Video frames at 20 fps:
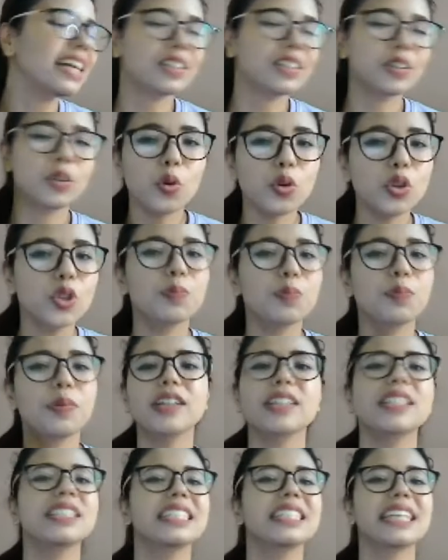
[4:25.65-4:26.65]
those
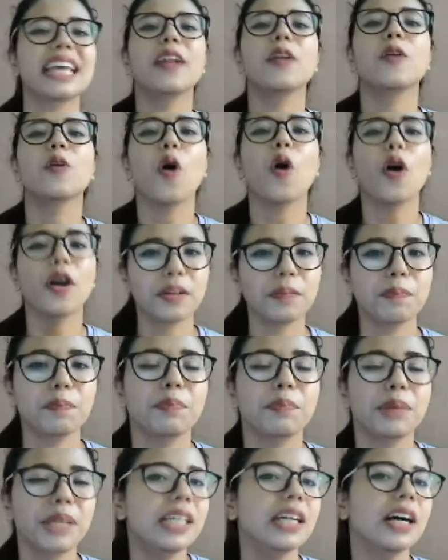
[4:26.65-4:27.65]
pairs cannot
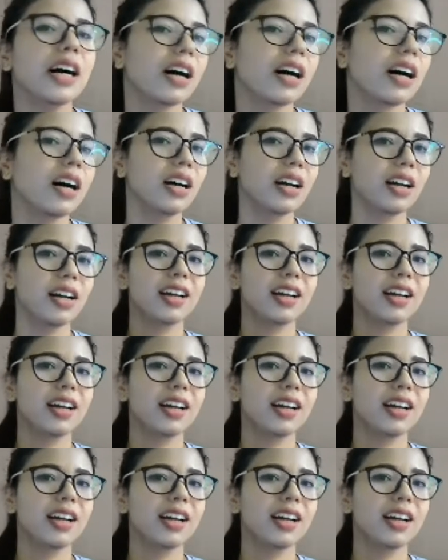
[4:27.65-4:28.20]
be a